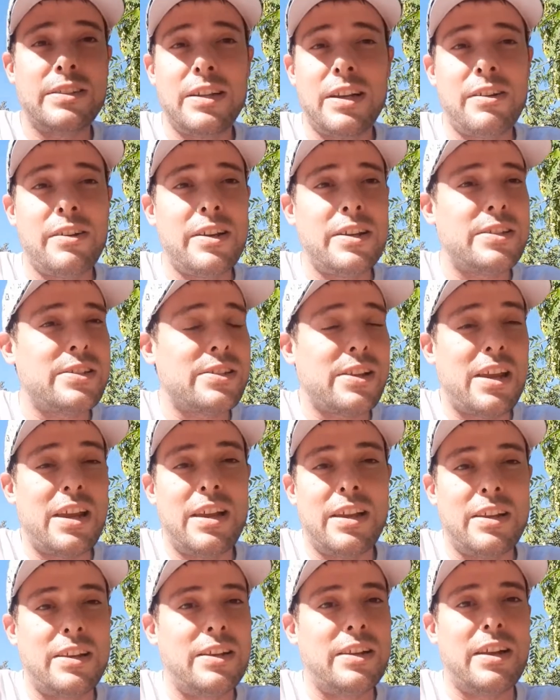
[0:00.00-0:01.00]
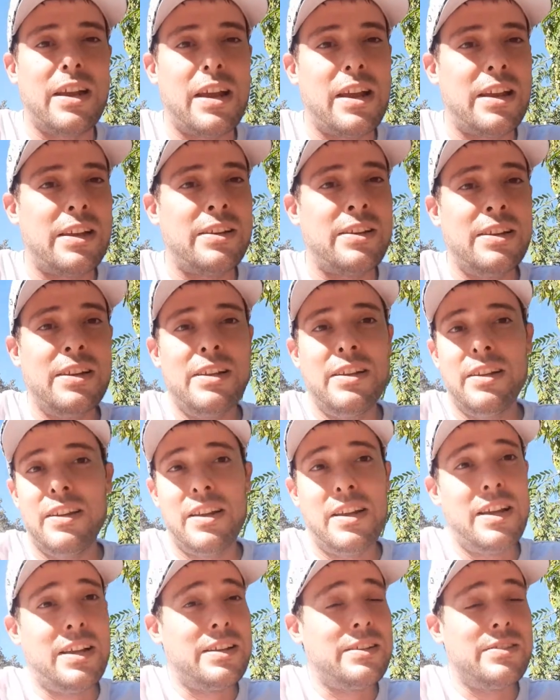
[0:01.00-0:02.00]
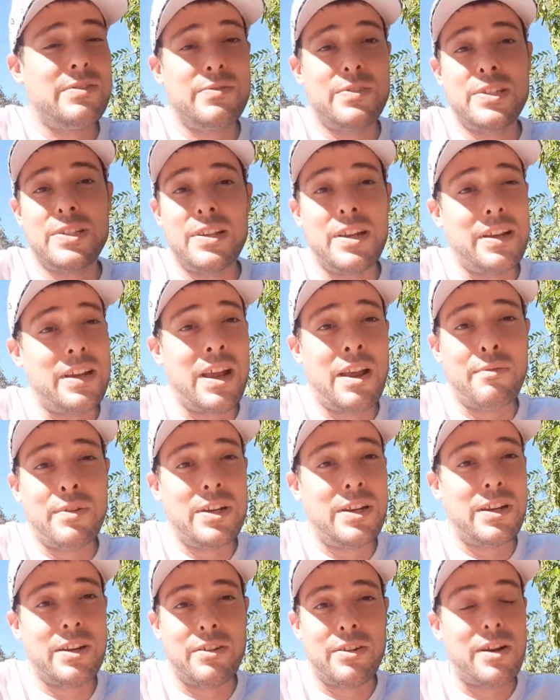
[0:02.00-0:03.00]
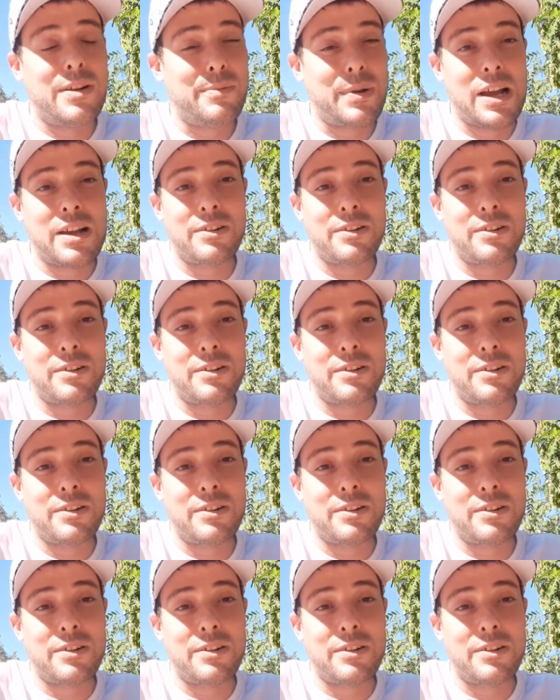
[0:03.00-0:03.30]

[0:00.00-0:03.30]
Darius Slayton again, and sit Evan Ingram.